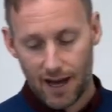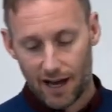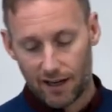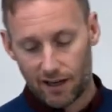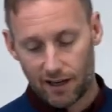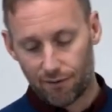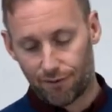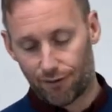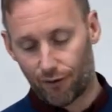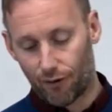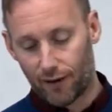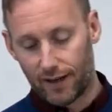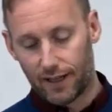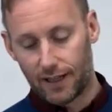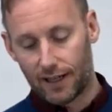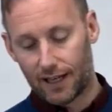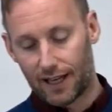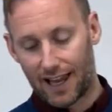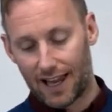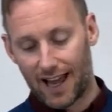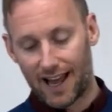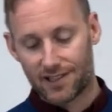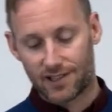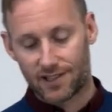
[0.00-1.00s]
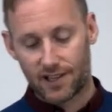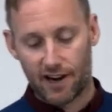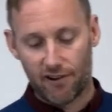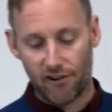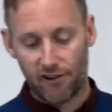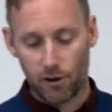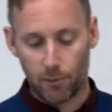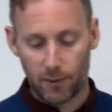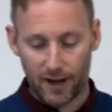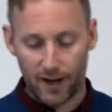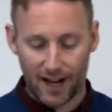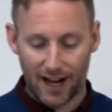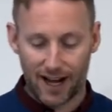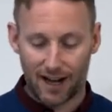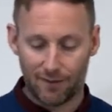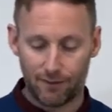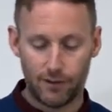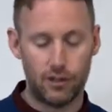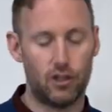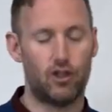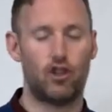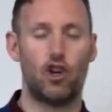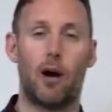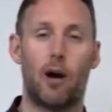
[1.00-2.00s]
And then finally, the last area we
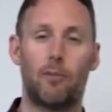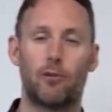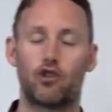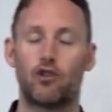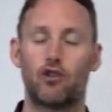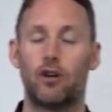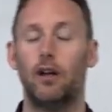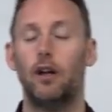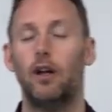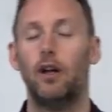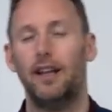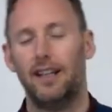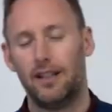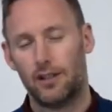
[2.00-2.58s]
have is geometry.